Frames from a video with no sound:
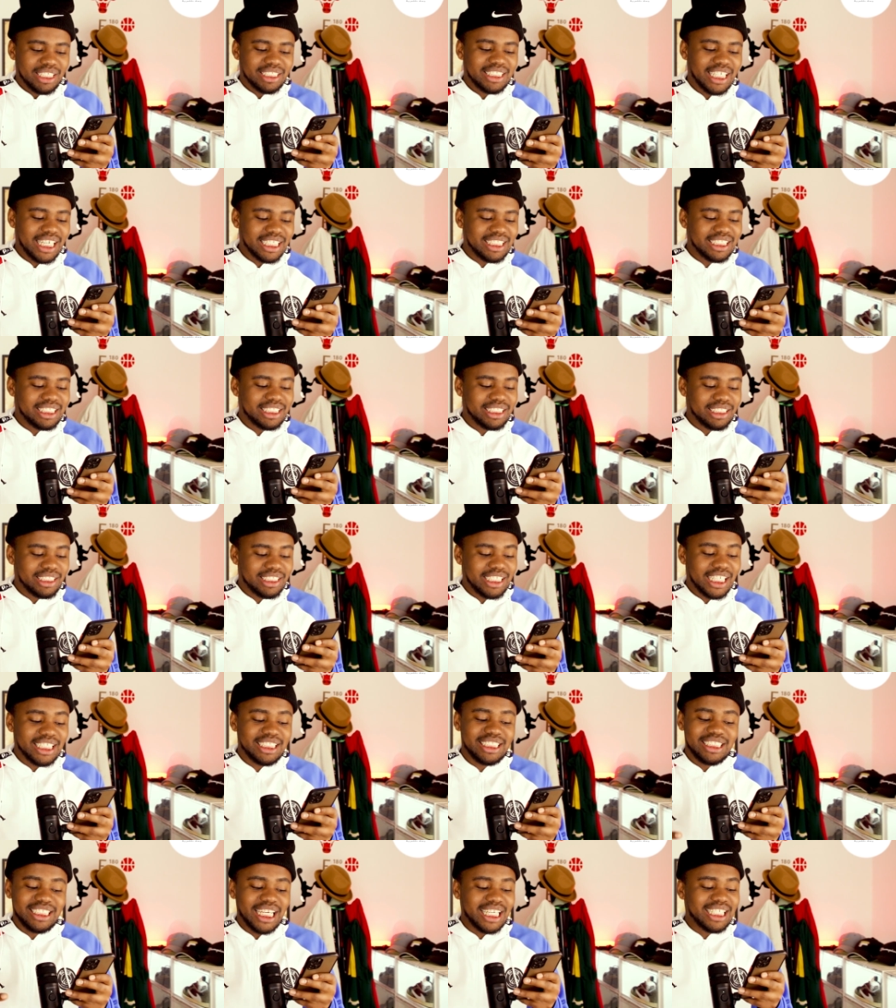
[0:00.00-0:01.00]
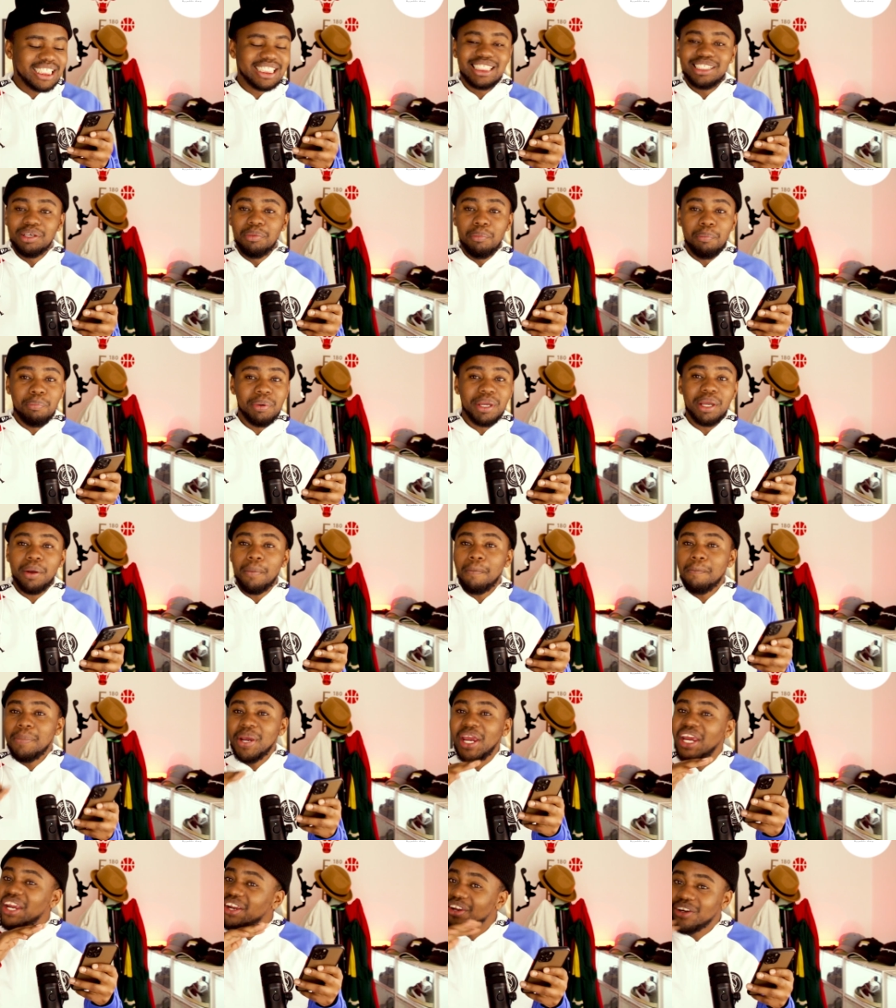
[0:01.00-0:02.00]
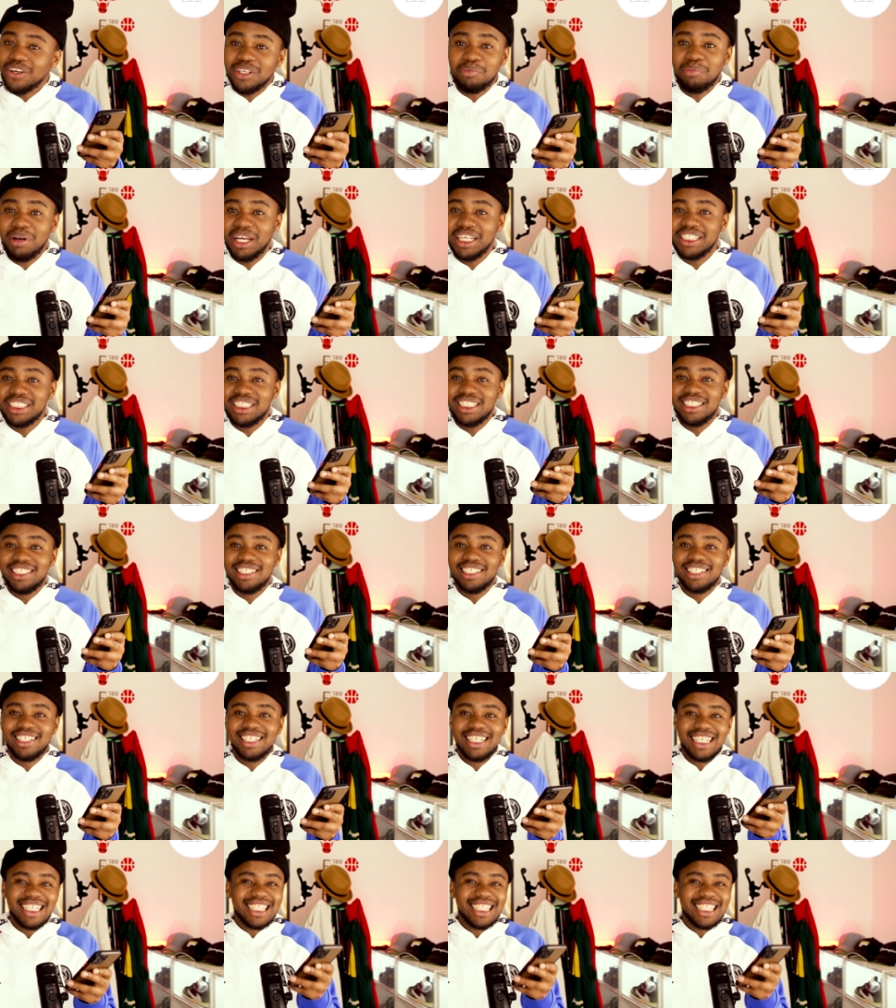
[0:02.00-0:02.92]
That's just simping, period, my G.